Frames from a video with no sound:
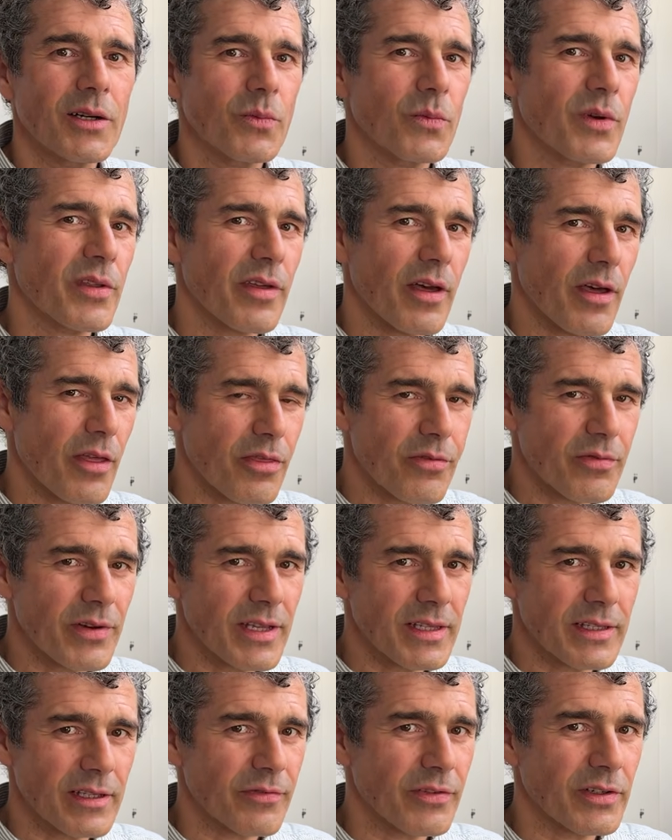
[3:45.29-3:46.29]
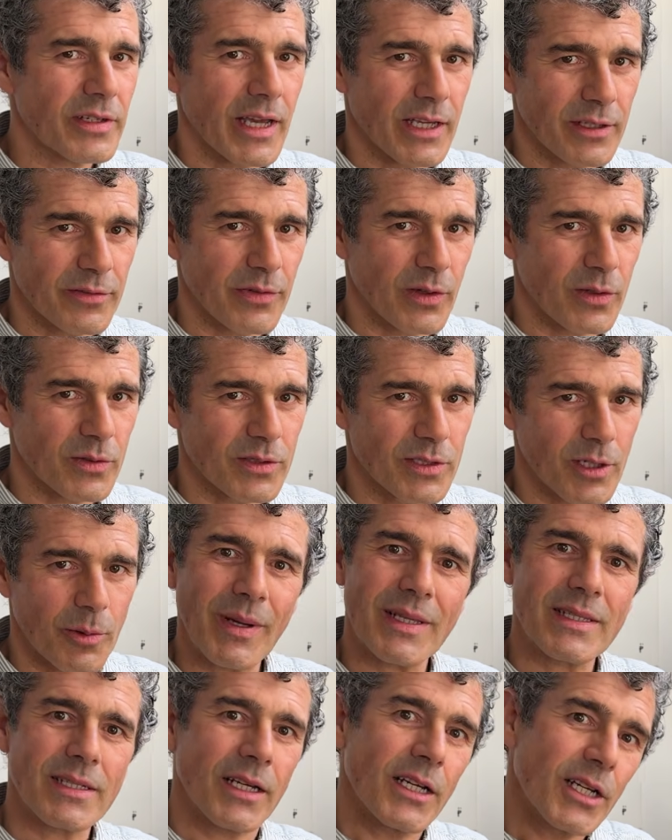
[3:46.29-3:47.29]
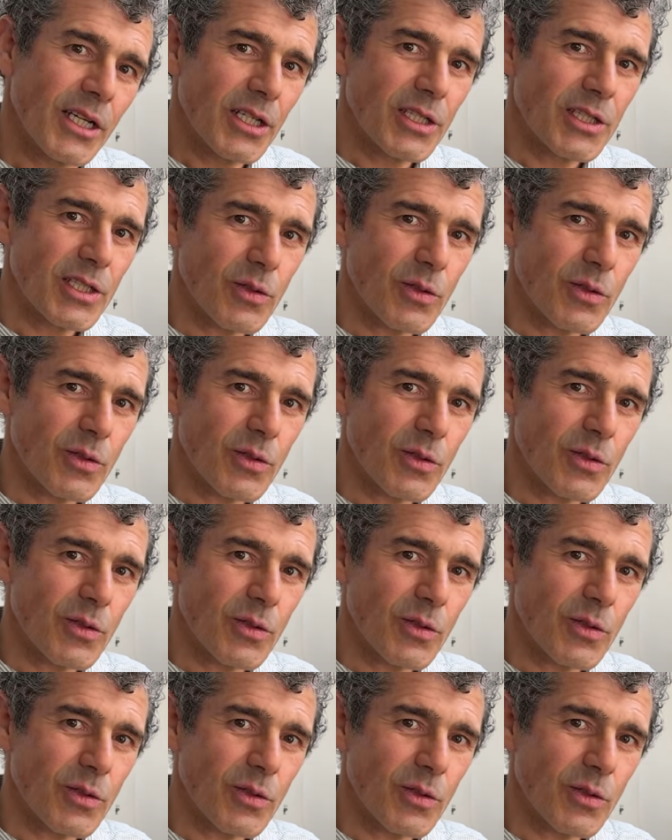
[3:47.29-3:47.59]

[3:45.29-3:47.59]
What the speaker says: with three different headphones, or better,